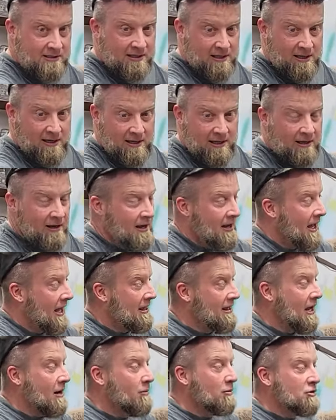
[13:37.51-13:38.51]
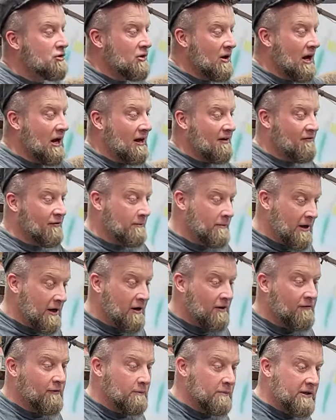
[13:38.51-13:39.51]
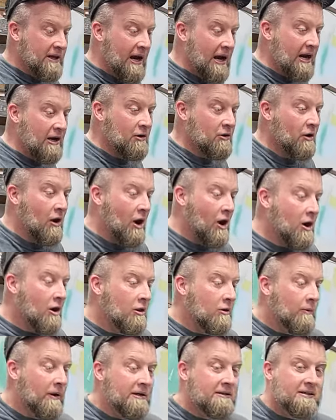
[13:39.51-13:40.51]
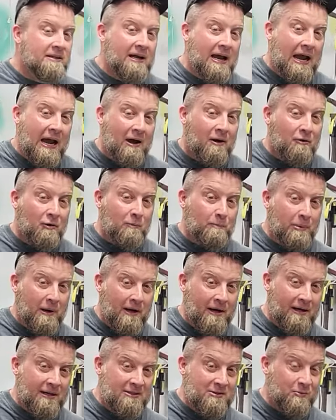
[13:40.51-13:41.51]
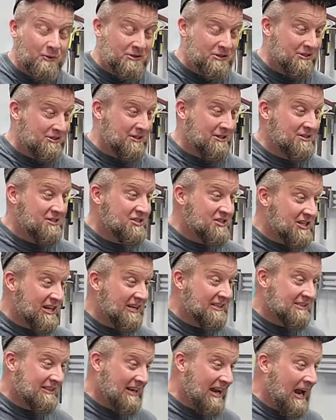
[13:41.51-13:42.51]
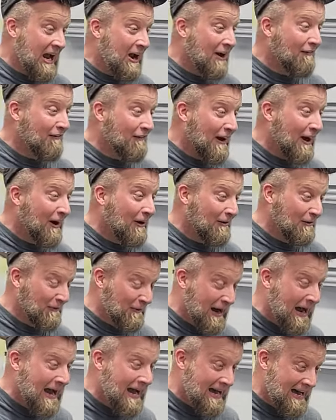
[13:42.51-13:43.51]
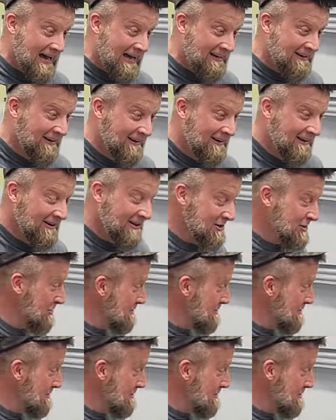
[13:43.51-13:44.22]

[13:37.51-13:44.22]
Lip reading: thing, and they would drive from here, from Candor, all the way to the Outer Banks, which is a 6.5-hour ride. Can you